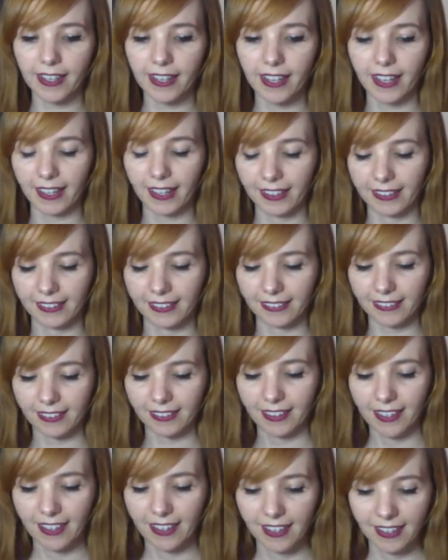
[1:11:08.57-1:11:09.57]
And
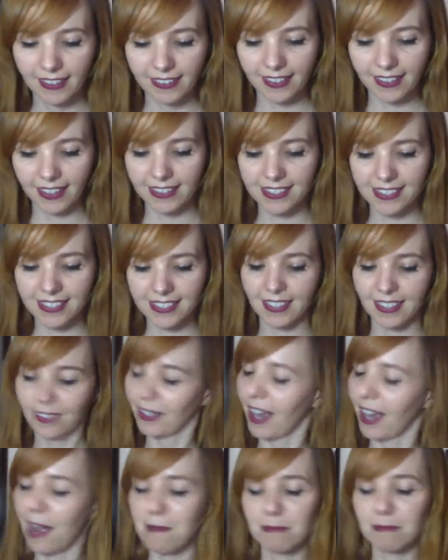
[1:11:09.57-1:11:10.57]
that's
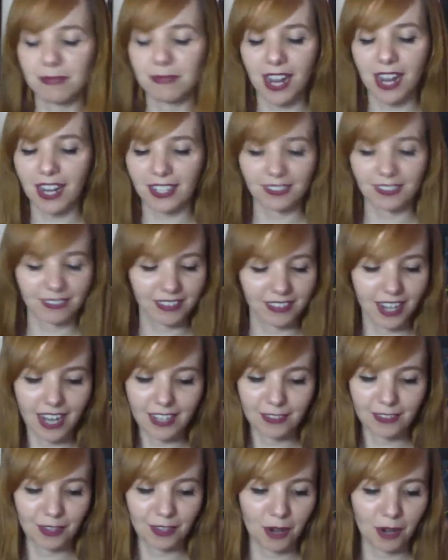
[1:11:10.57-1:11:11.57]
okay. I don't
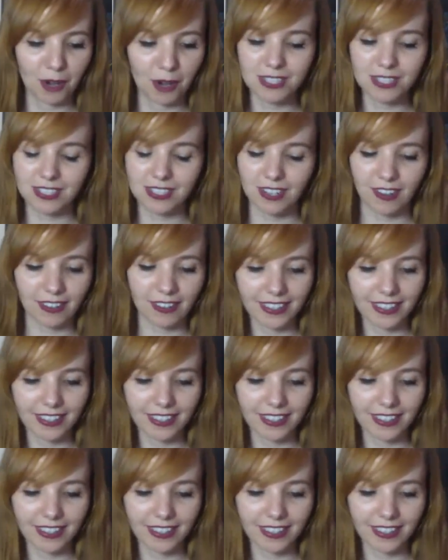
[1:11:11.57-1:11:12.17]
know. I'm just talking.